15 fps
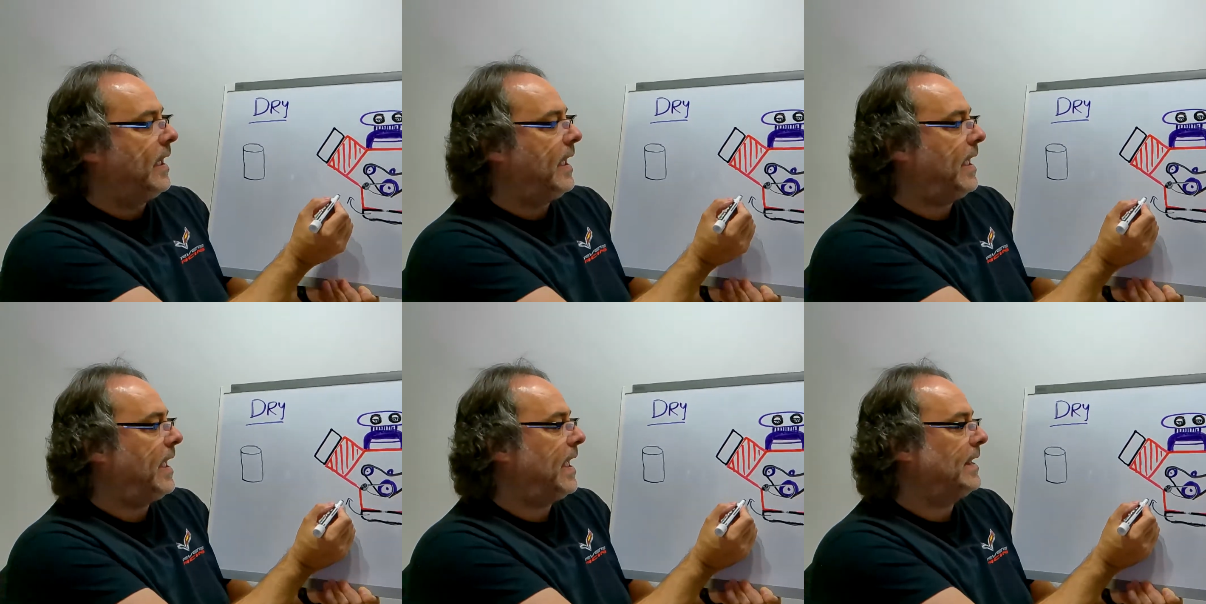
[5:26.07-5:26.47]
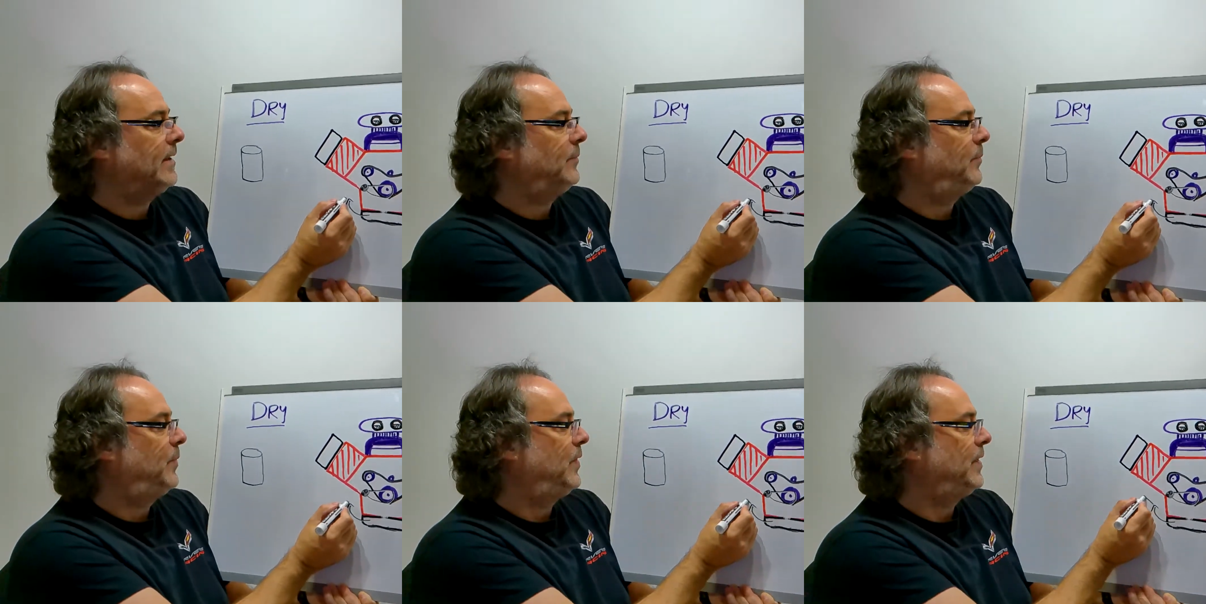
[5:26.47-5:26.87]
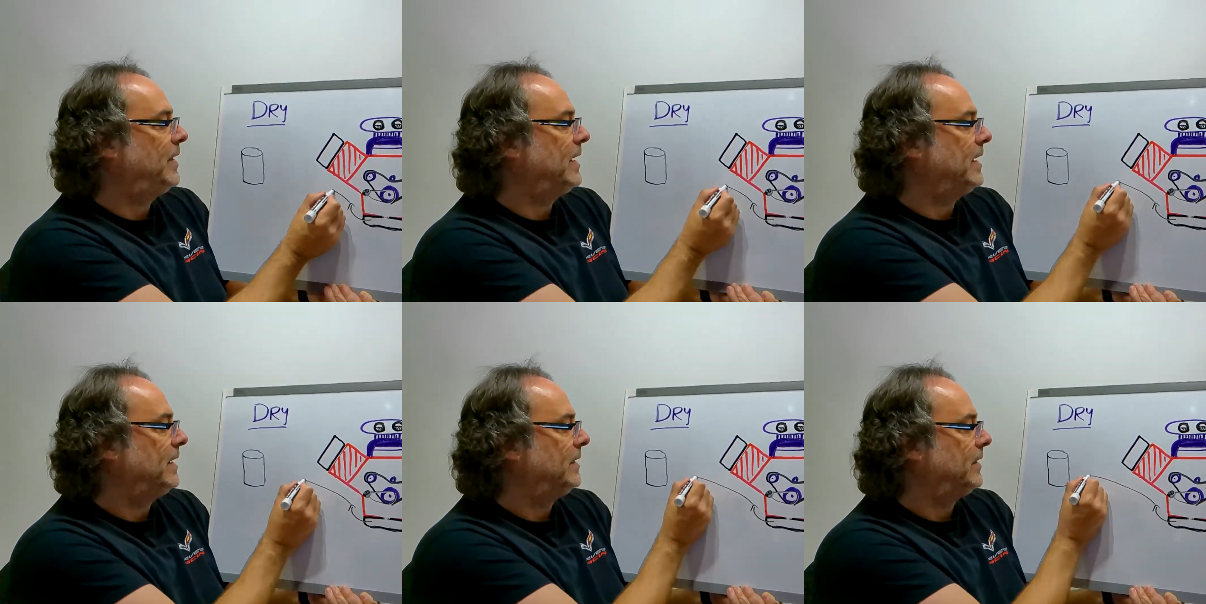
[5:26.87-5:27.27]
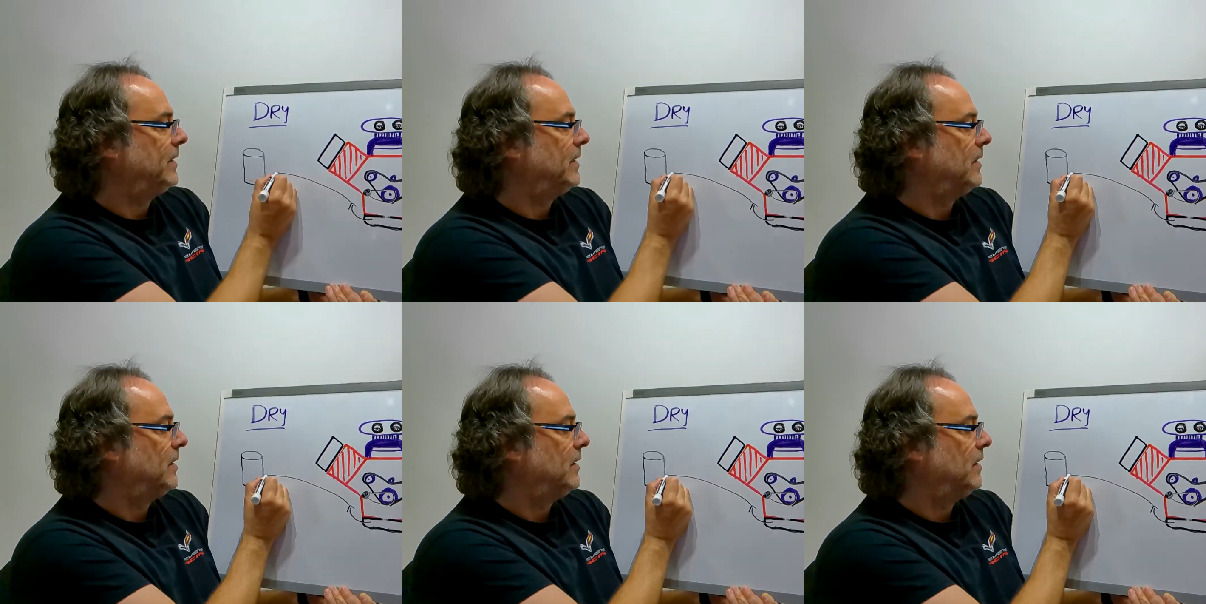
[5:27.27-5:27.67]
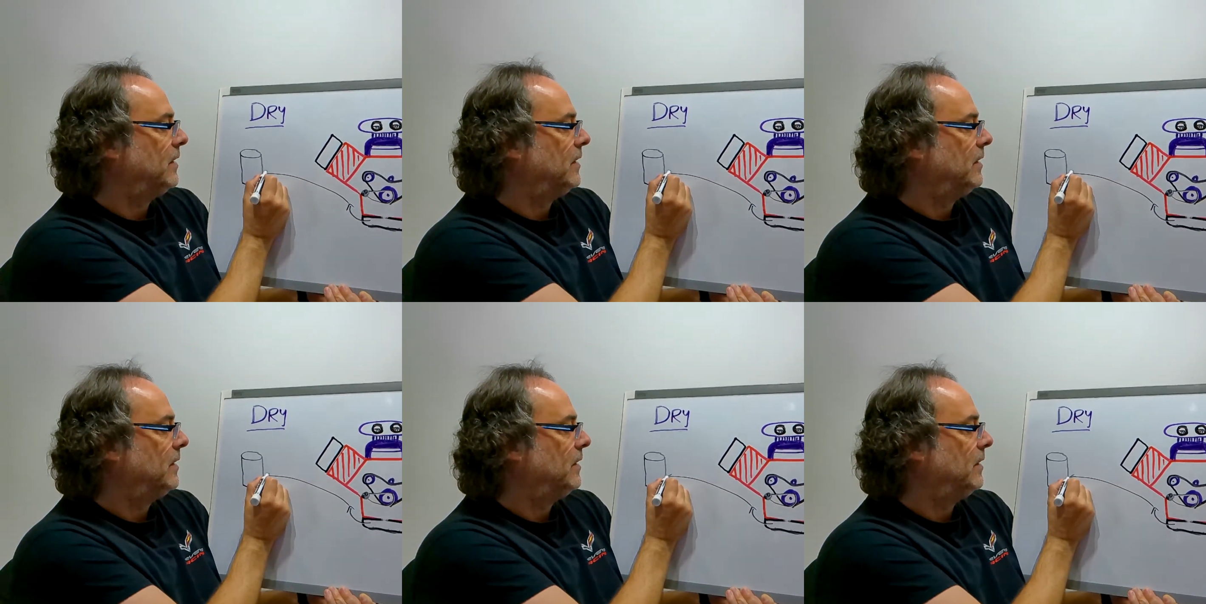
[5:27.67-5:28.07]
and put it
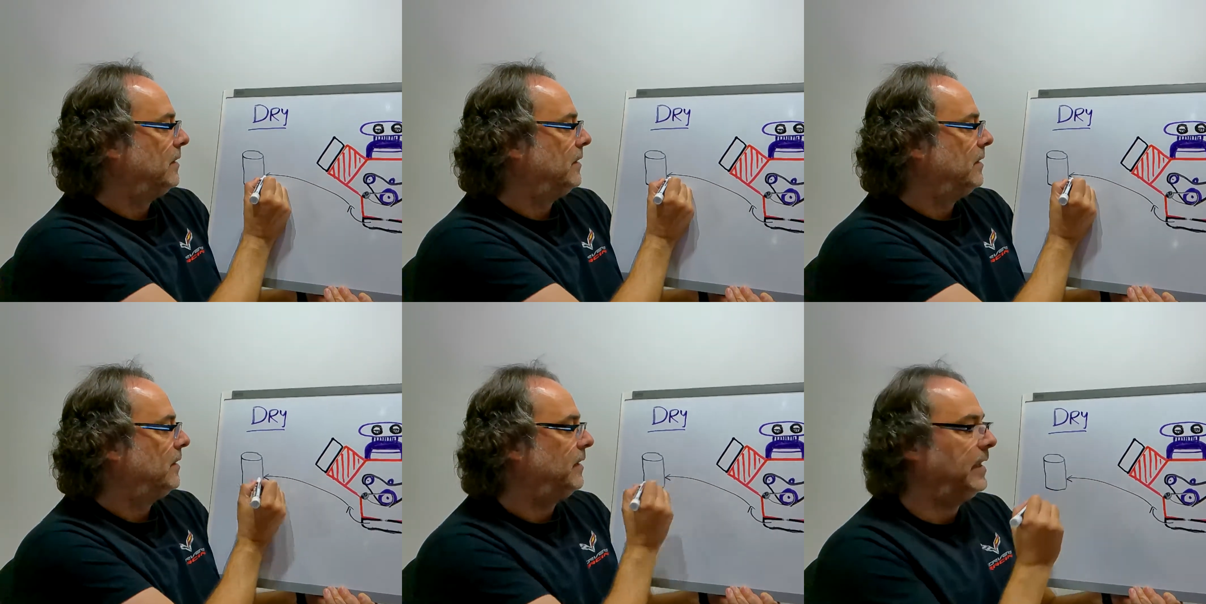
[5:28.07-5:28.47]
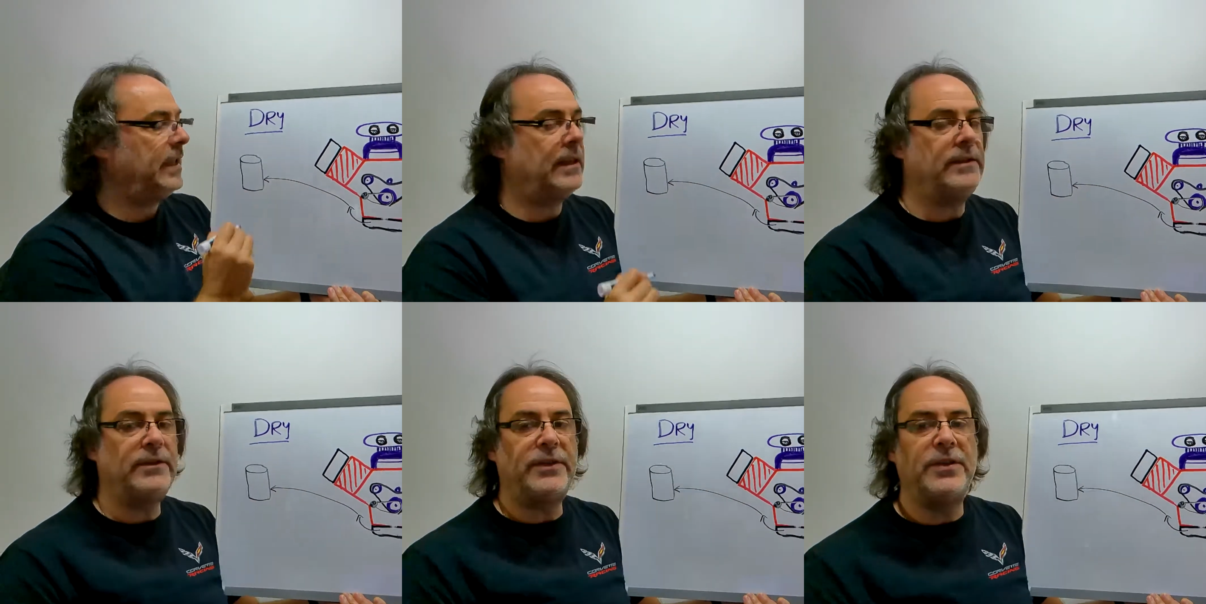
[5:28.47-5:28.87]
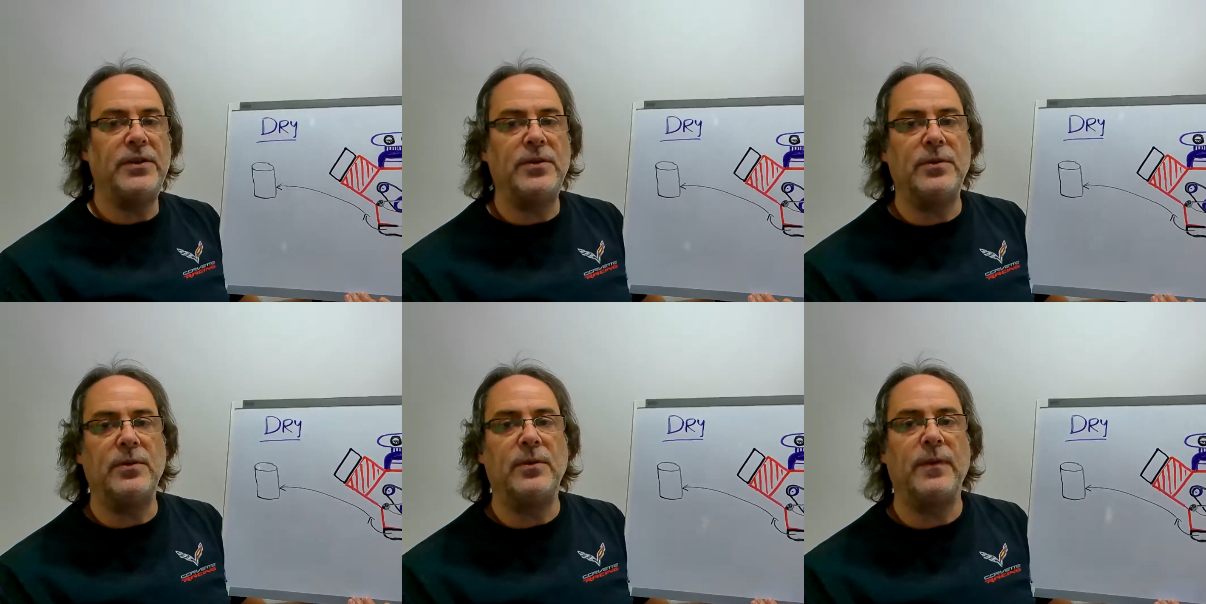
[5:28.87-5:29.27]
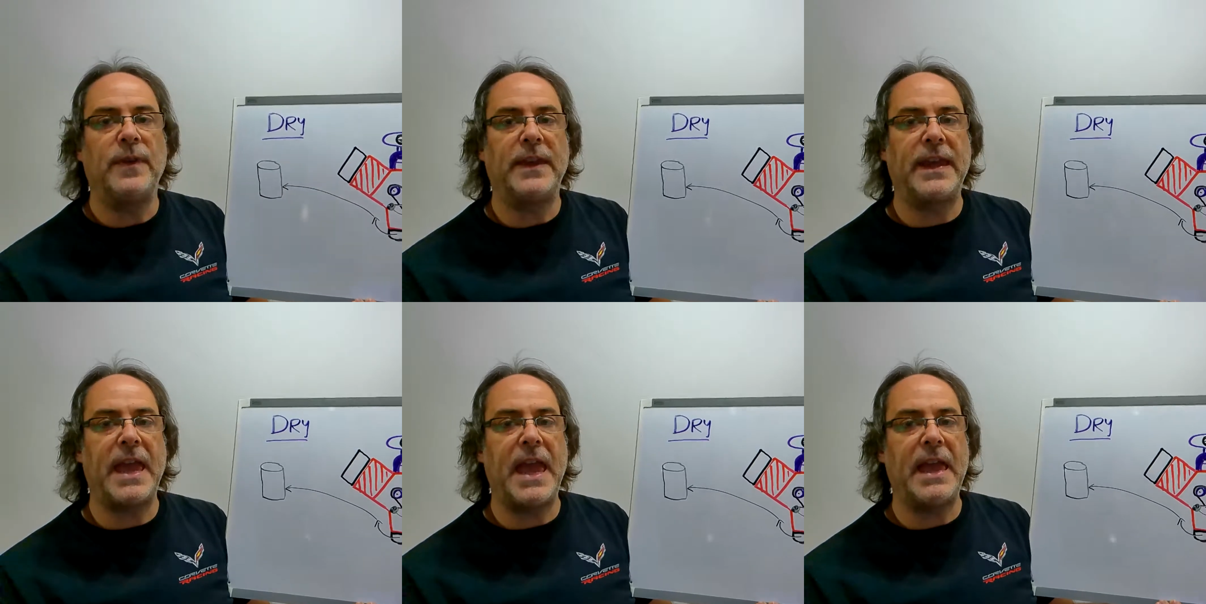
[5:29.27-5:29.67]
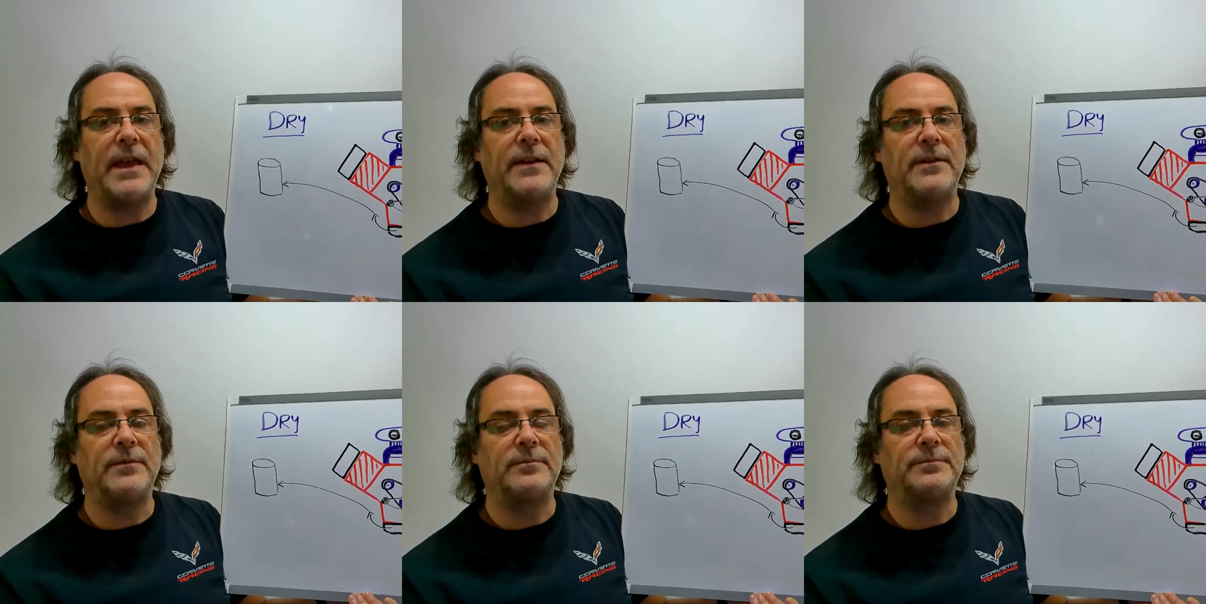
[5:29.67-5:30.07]
into the can,